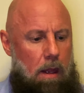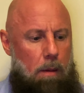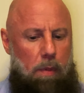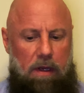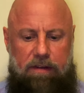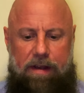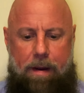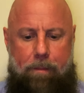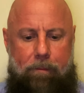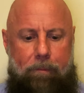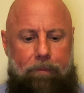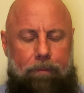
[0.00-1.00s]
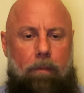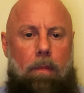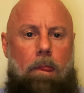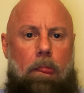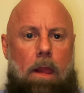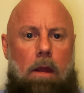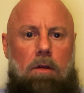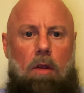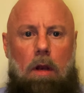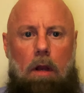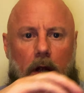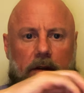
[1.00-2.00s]
but
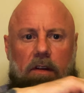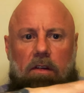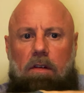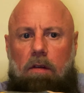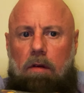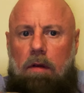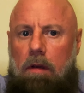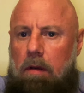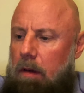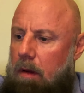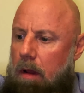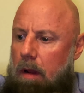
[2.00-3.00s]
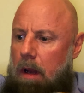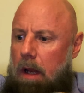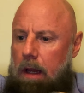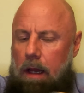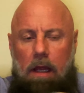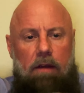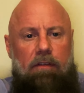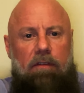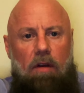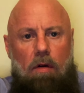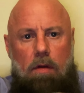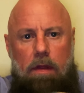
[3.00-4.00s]
not a lot to do left
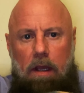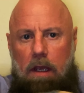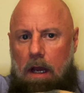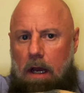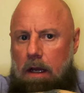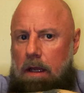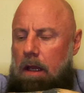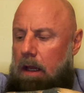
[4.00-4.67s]
on the car.